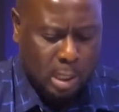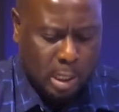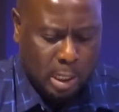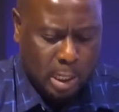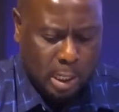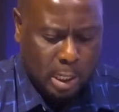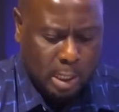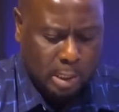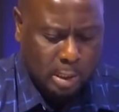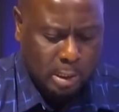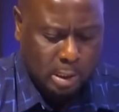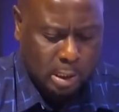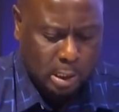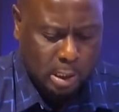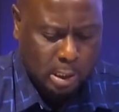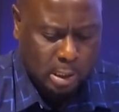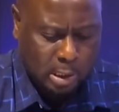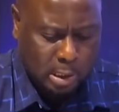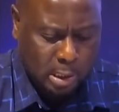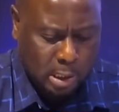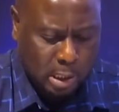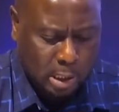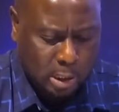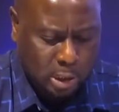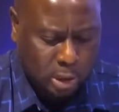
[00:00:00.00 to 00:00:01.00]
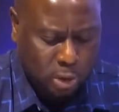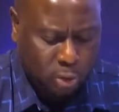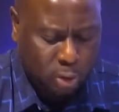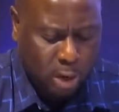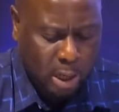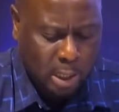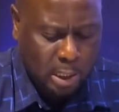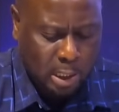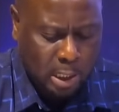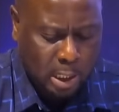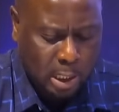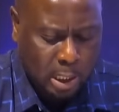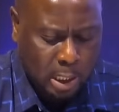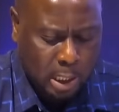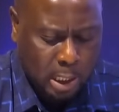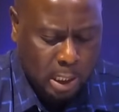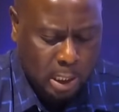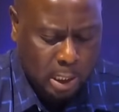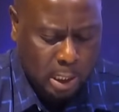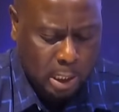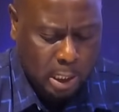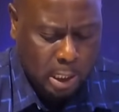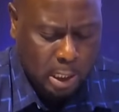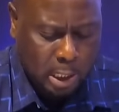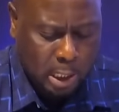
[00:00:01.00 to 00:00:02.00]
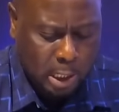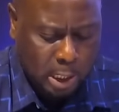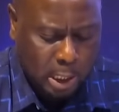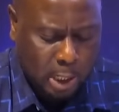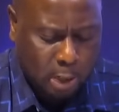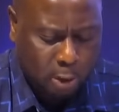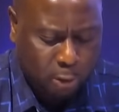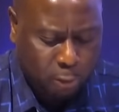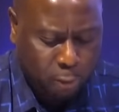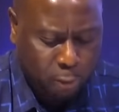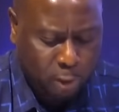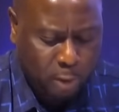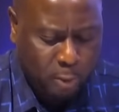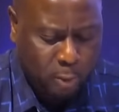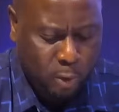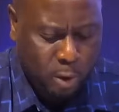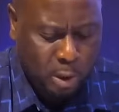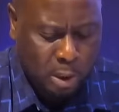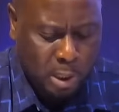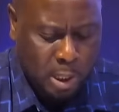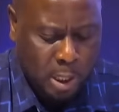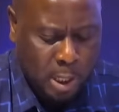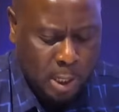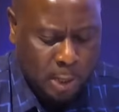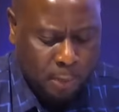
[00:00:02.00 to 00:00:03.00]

it's it's enshrined in, in, in a legal framework,